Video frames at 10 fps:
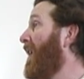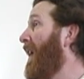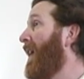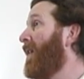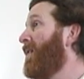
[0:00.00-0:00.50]

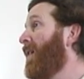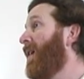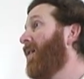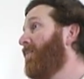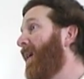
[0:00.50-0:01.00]
And, you
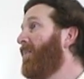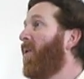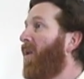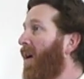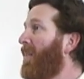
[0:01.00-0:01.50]
know,
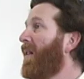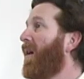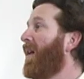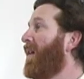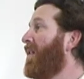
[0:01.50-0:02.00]
people want to be
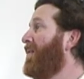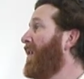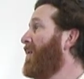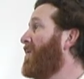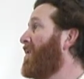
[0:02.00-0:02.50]
looking at the
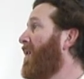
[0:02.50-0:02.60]
views.